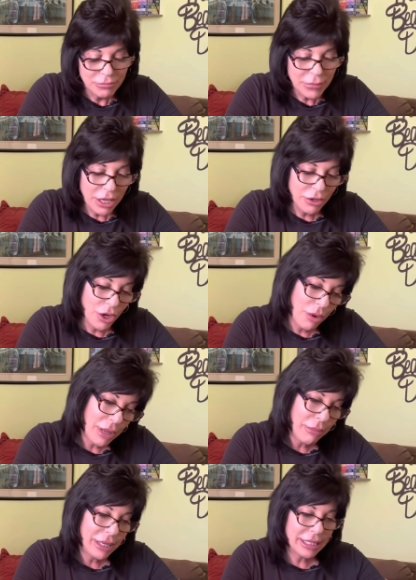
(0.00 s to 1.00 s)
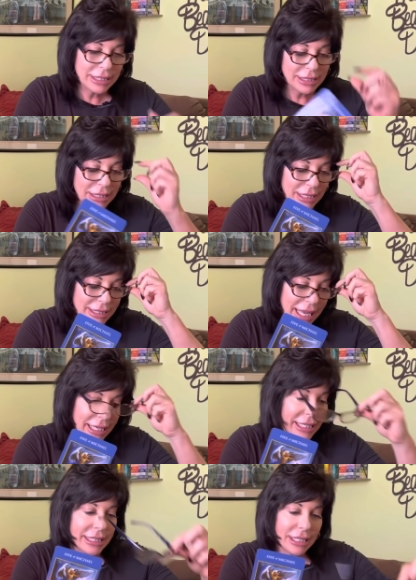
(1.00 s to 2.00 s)
I don't know, maybe it's just not
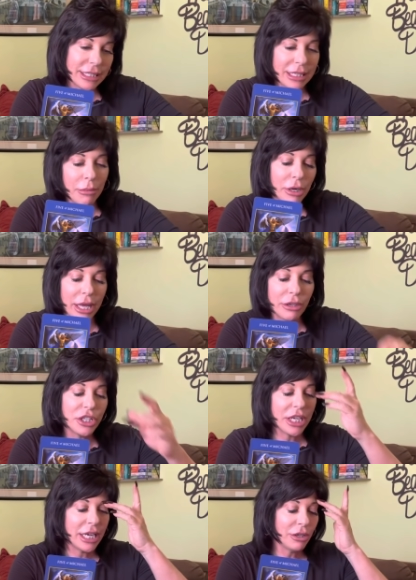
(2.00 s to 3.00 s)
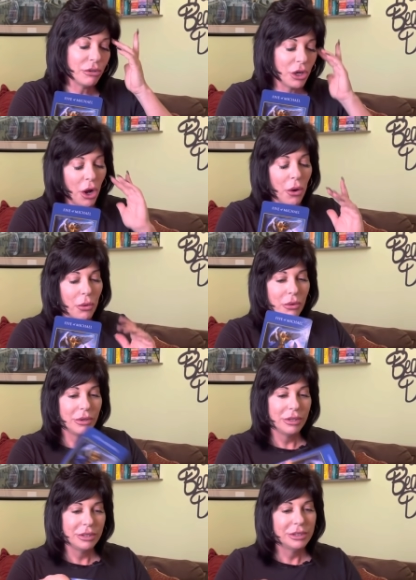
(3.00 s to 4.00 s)
standing in such stubborn energy. I don't know.
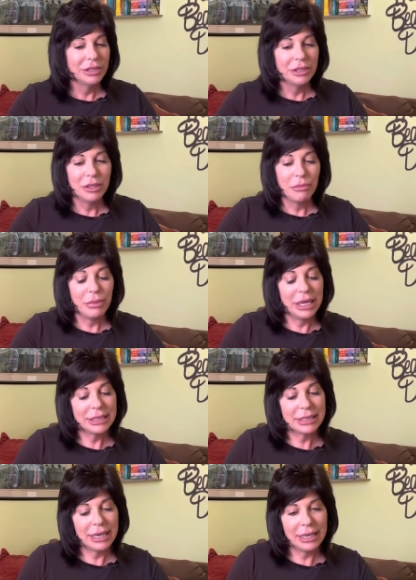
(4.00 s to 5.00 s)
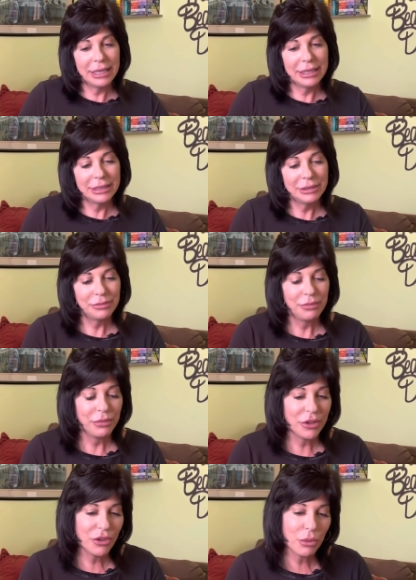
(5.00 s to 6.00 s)
But uh,
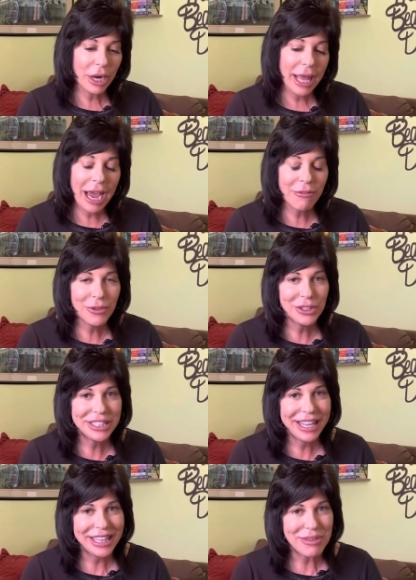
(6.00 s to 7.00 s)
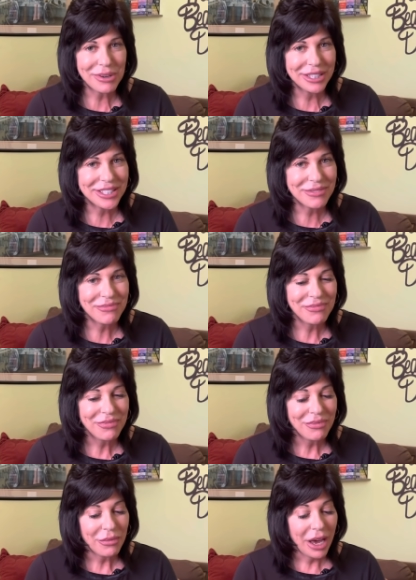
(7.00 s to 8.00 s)
this is what I have for you today, Libras.
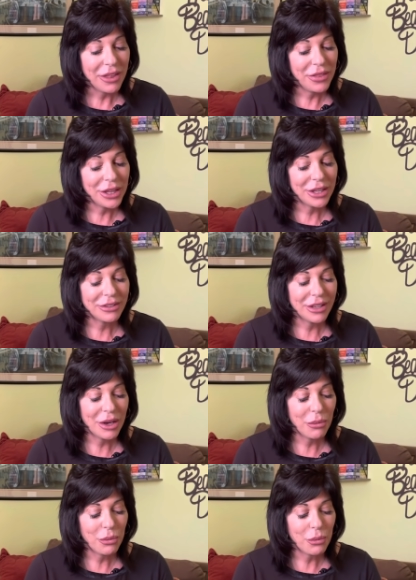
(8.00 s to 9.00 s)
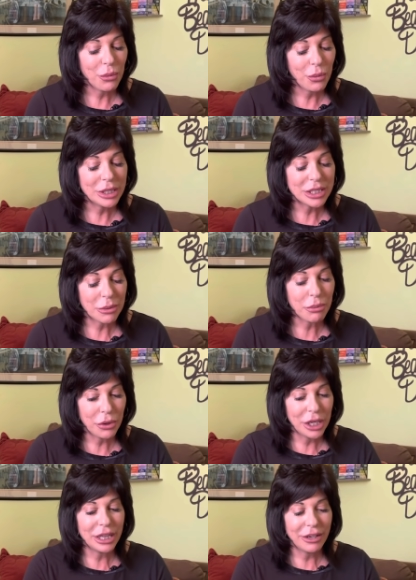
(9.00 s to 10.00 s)
I think it uh, was a
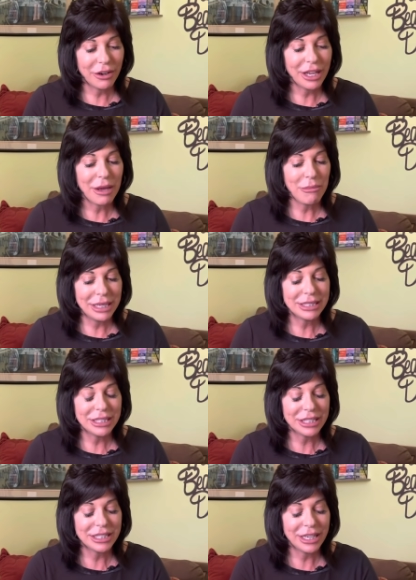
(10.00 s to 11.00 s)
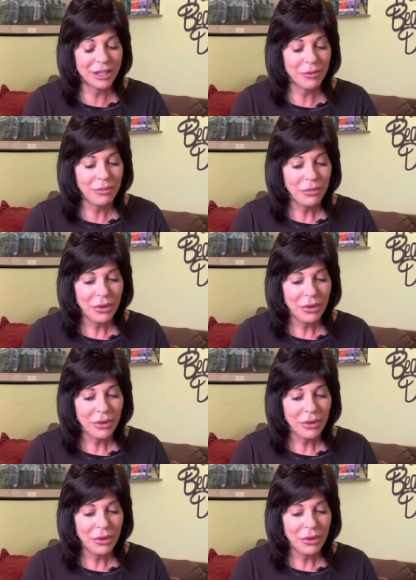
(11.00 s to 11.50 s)
pretty clear and cut messages here.